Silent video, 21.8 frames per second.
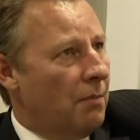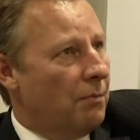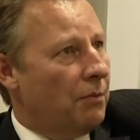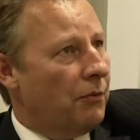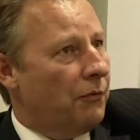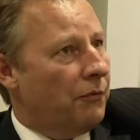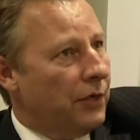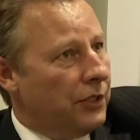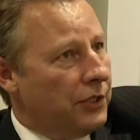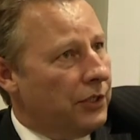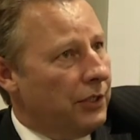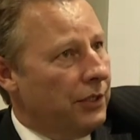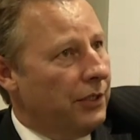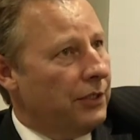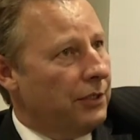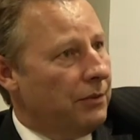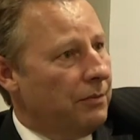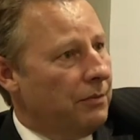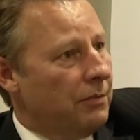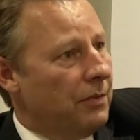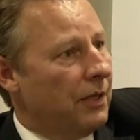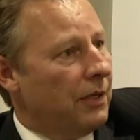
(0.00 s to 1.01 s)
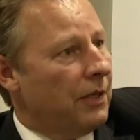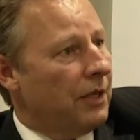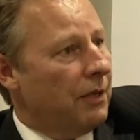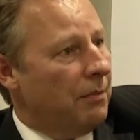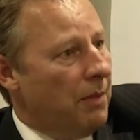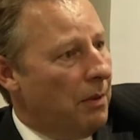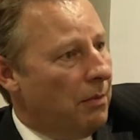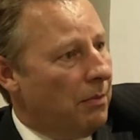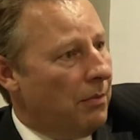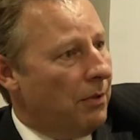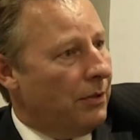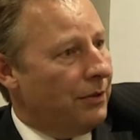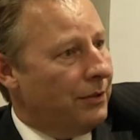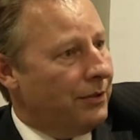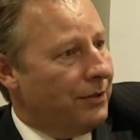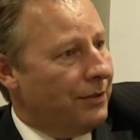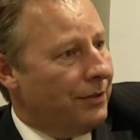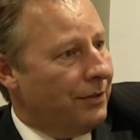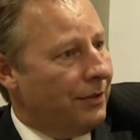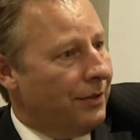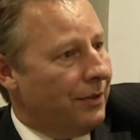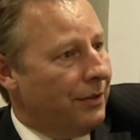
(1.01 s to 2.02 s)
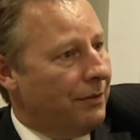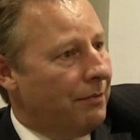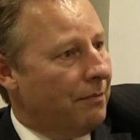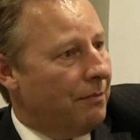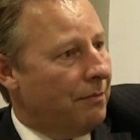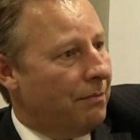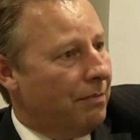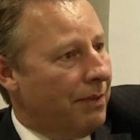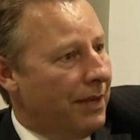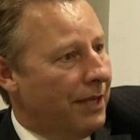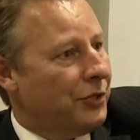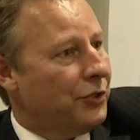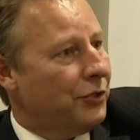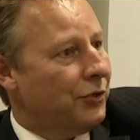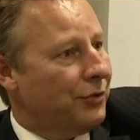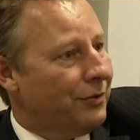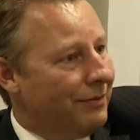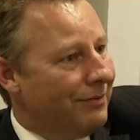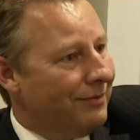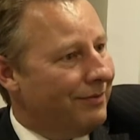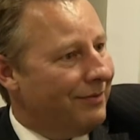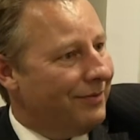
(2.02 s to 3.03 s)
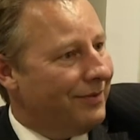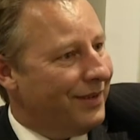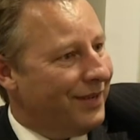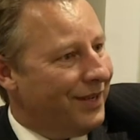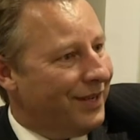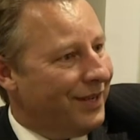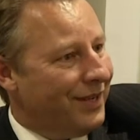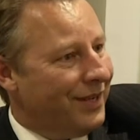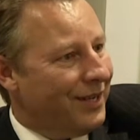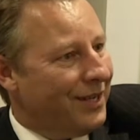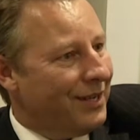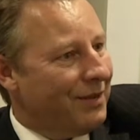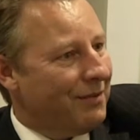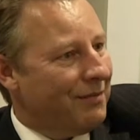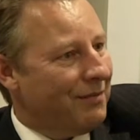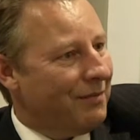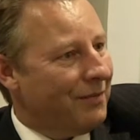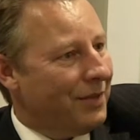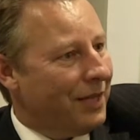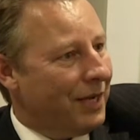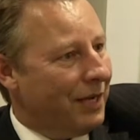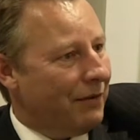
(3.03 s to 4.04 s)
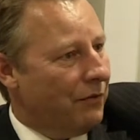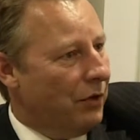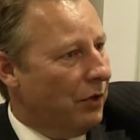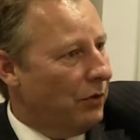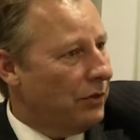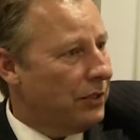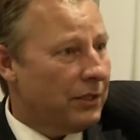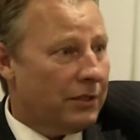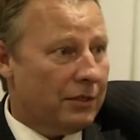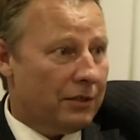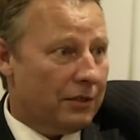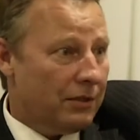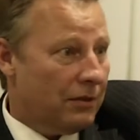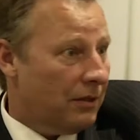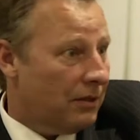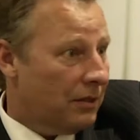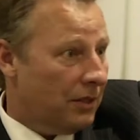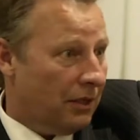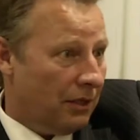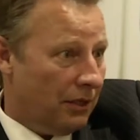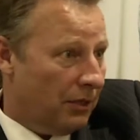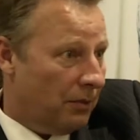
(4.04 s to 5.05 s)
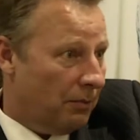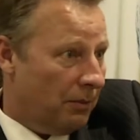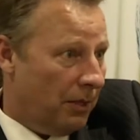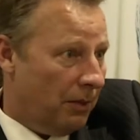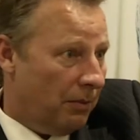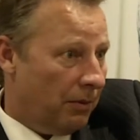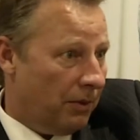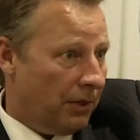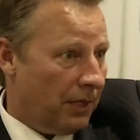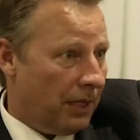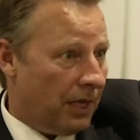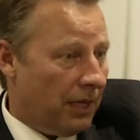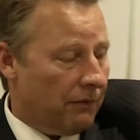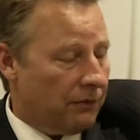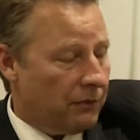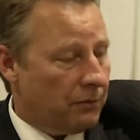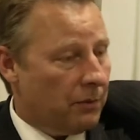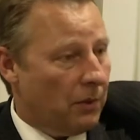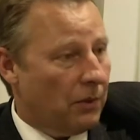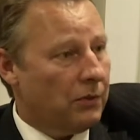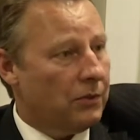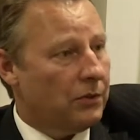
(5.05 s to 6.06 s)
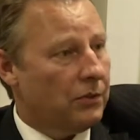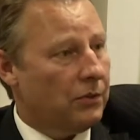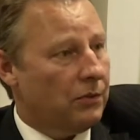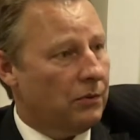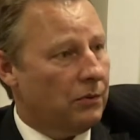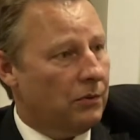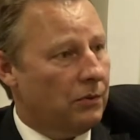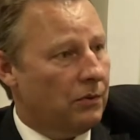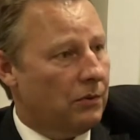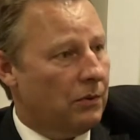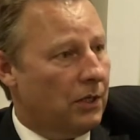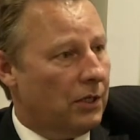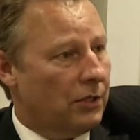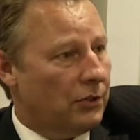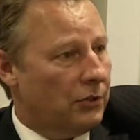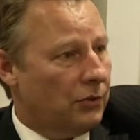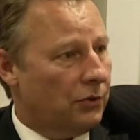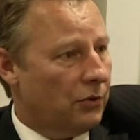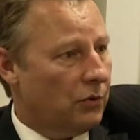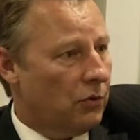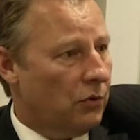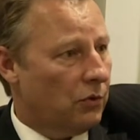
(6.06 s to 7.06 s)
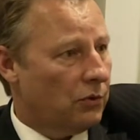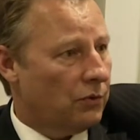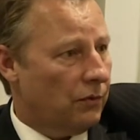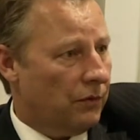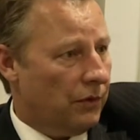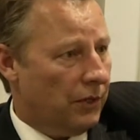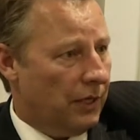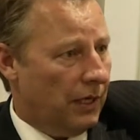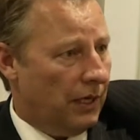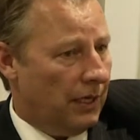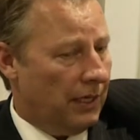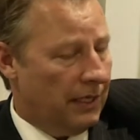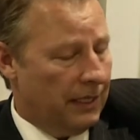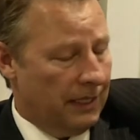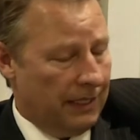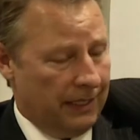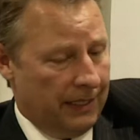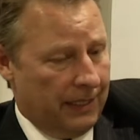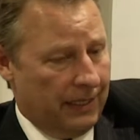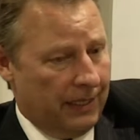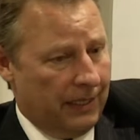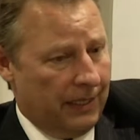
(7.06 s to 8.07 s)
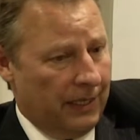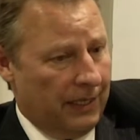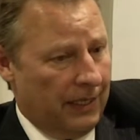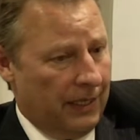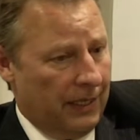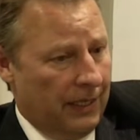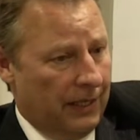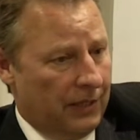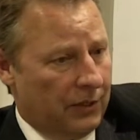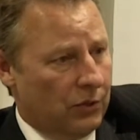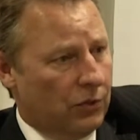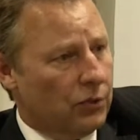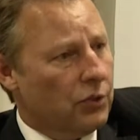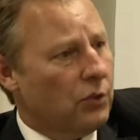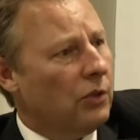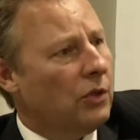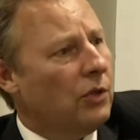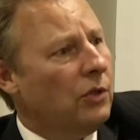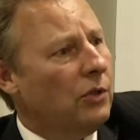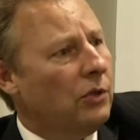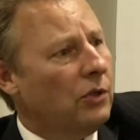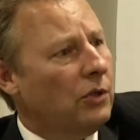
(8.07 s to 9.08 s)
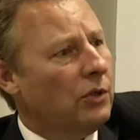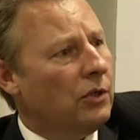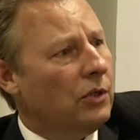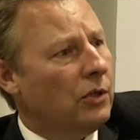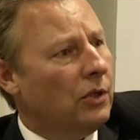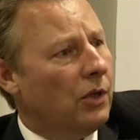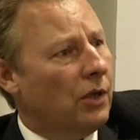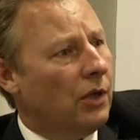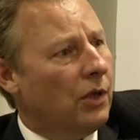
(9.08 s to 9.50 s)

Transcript: professionalism and commitment and passion that I've noticed, and certainly the people that I've spoken to during the course of the day. There's also a good